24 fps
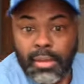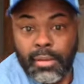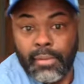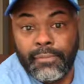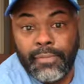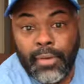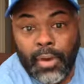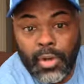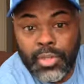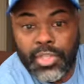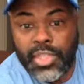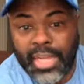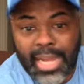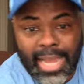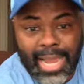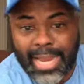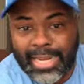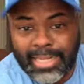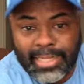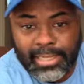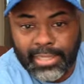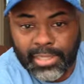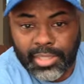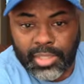Virgin
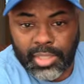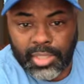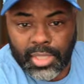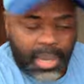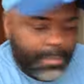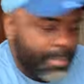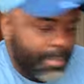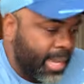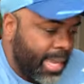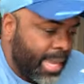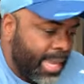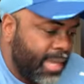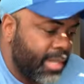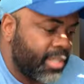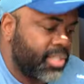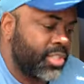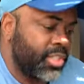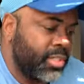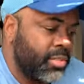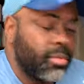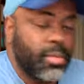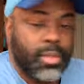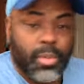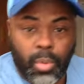Islands, I'm going to ask
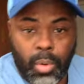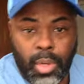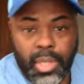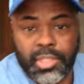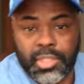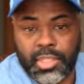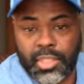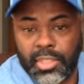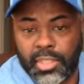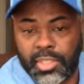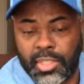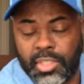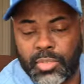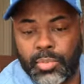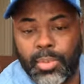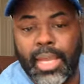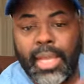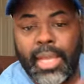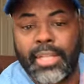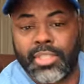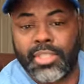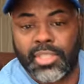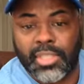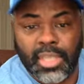you a question since we
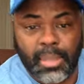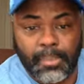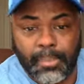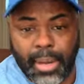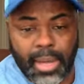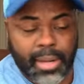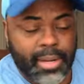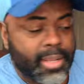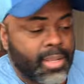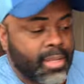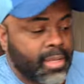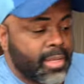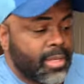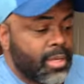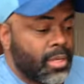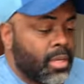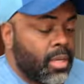got somebody